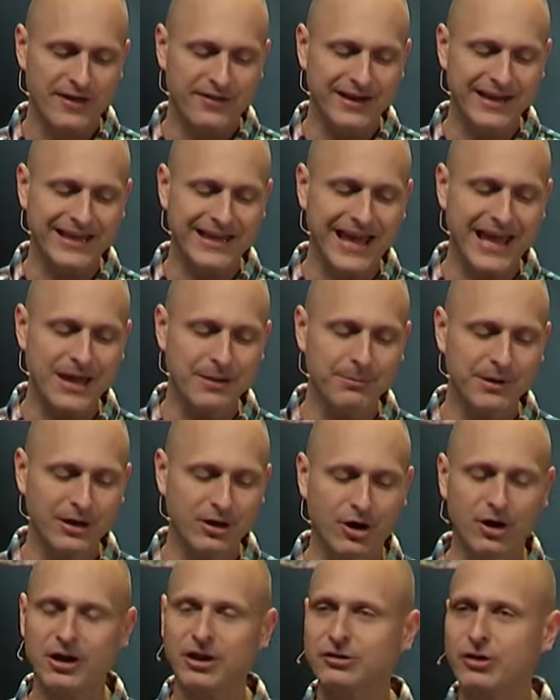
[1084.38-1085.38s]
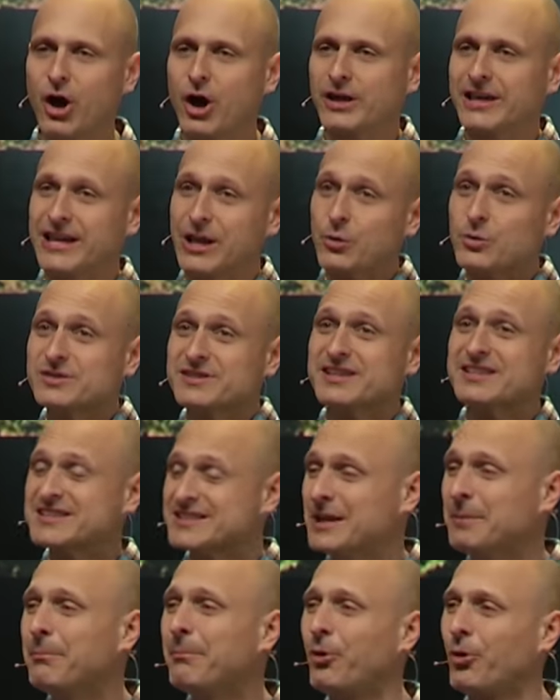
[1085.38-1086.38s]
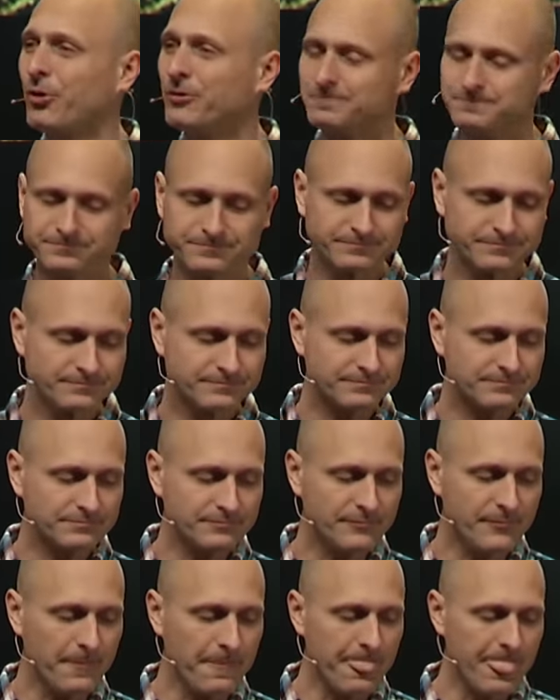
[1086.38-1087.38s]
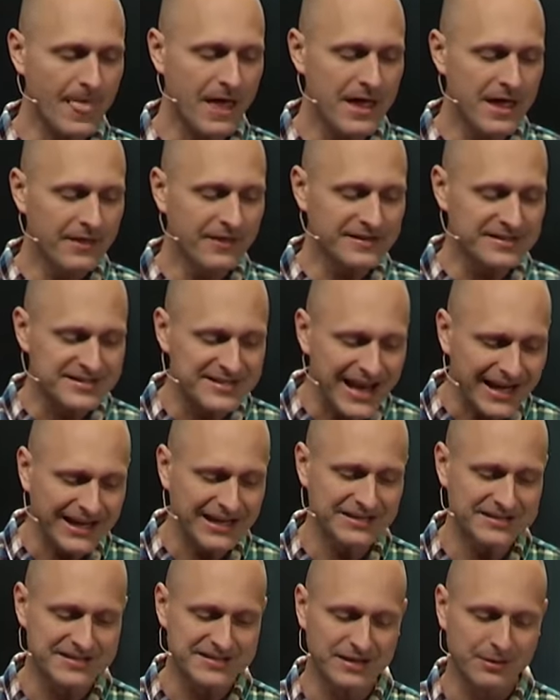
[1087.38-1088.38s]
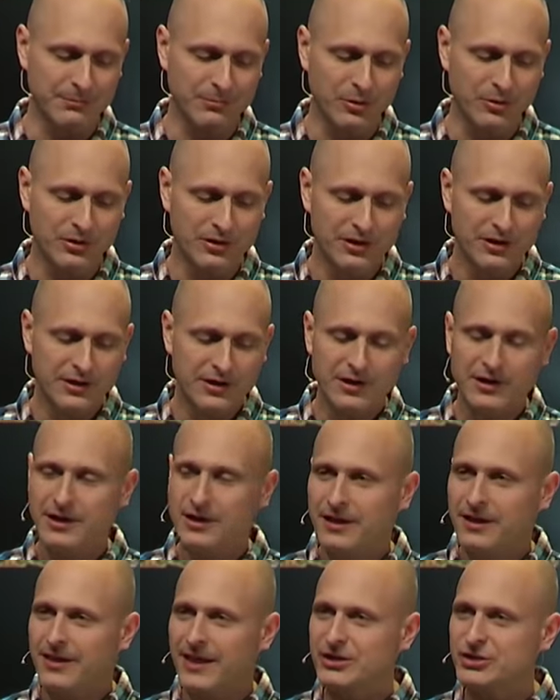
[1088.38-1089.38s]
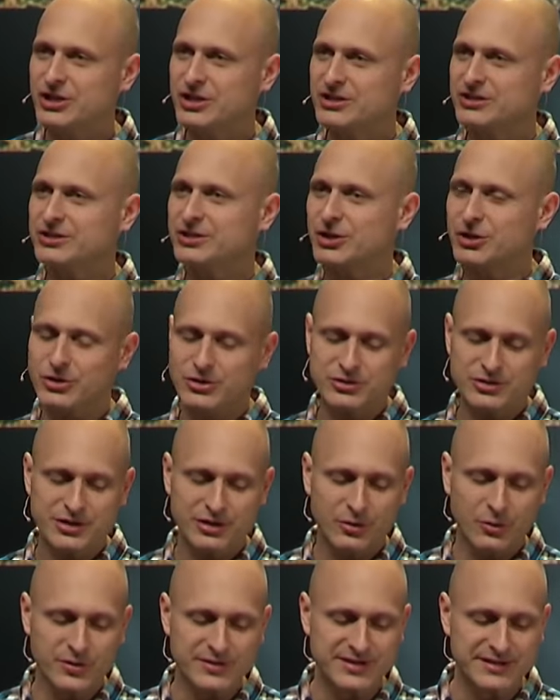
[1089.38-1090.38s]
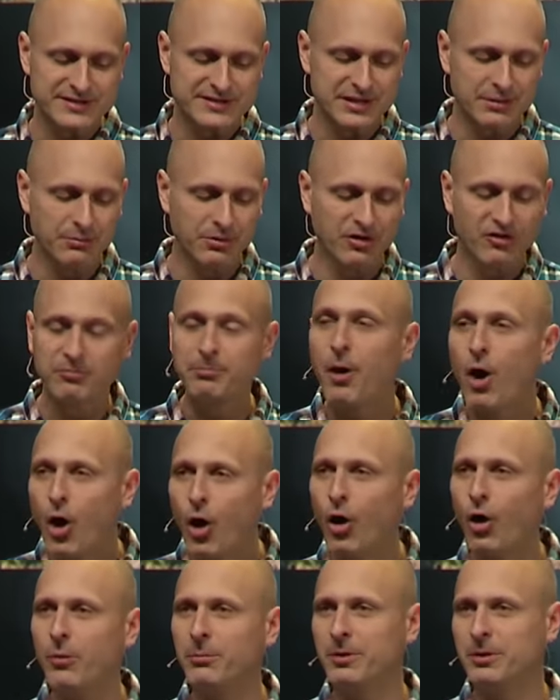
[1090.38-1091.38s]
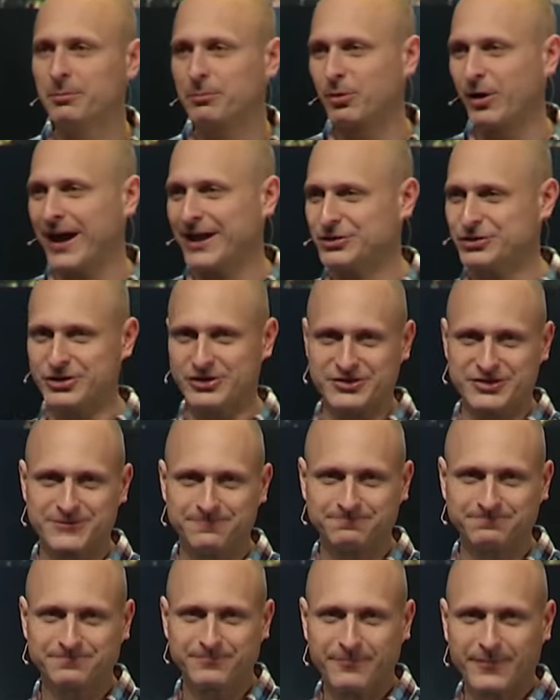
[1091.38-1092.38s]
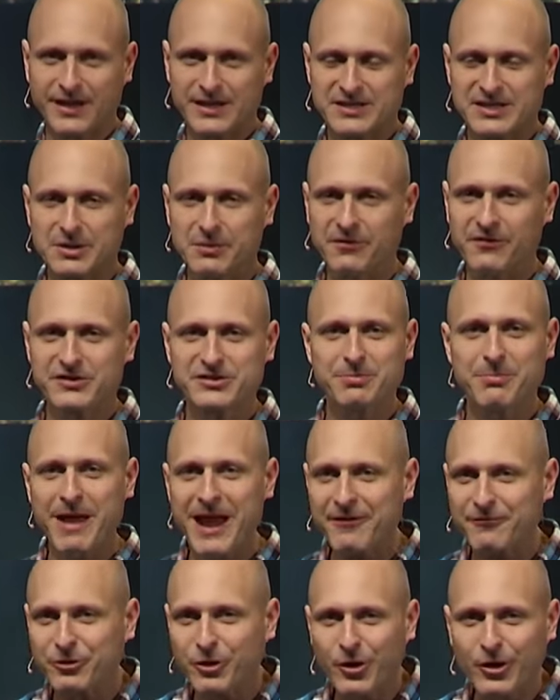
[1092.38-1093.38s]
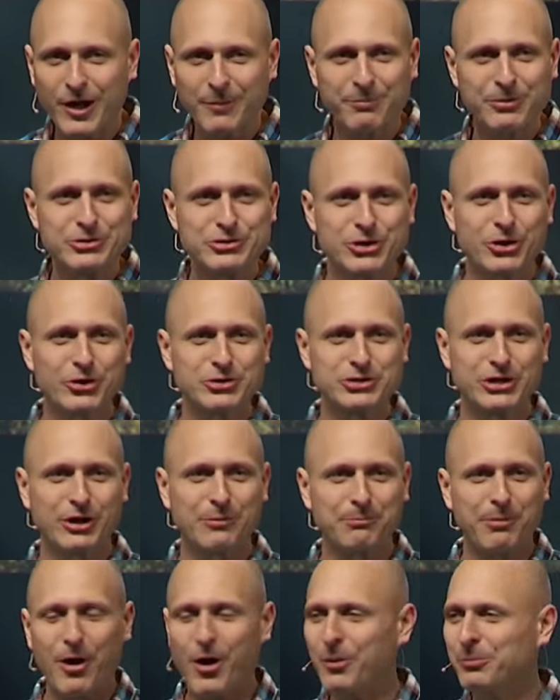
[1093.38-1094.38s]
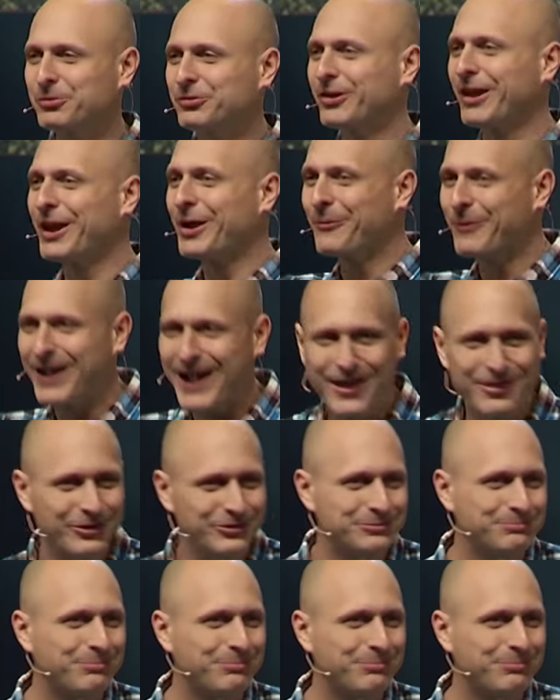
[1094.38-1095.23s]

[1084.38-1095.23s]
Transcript: that he came in on a donkey. It was a symbol. The second symbol that Jesus used was the symbol of palm branches. Some of us may have grown up in church on Palm Sunday. We got those